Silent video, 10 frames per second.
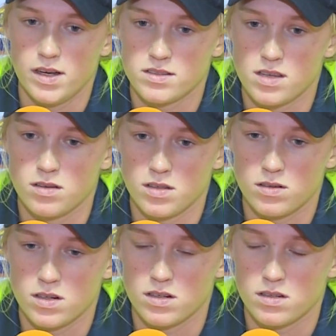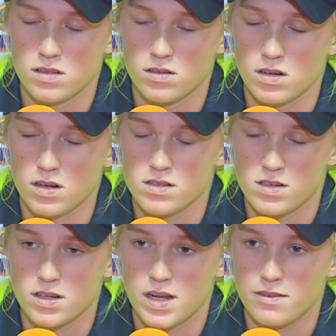so the younger girls
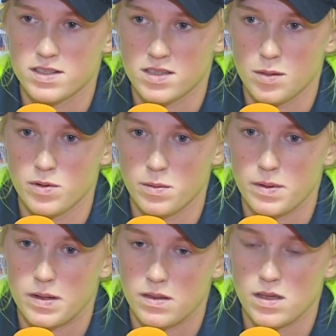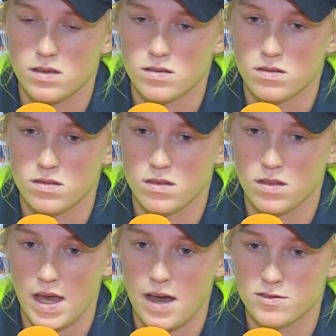are going to have to step up, and I think
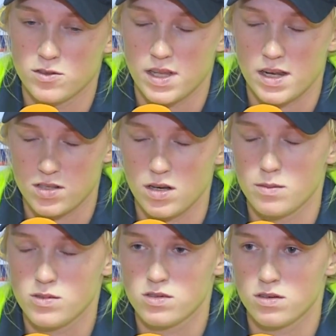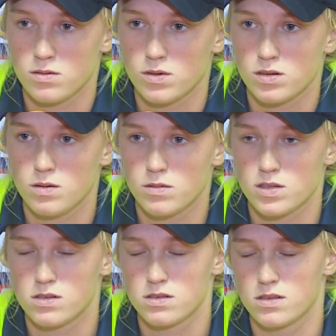they have done that at times during the World Cup,
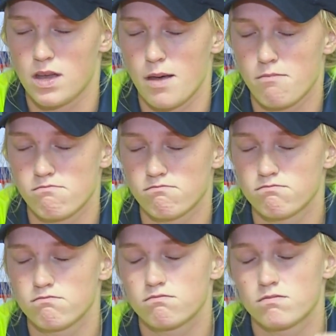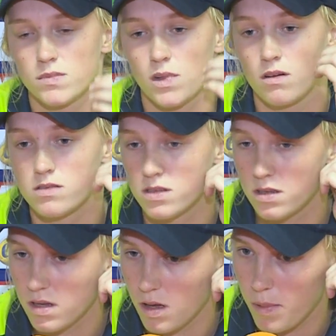which is
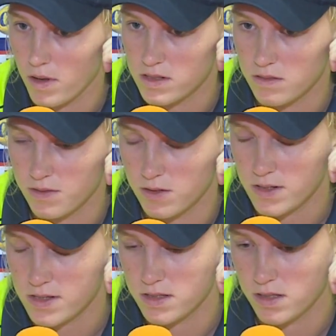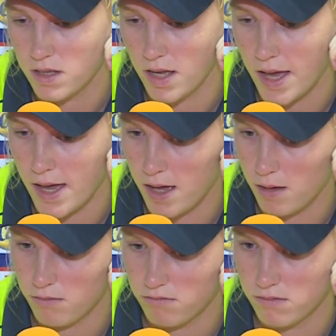obviously a positive for us.
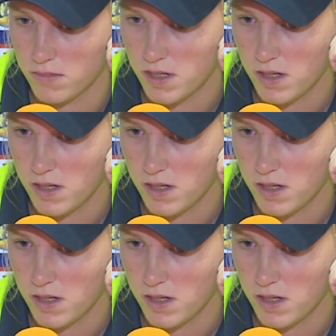I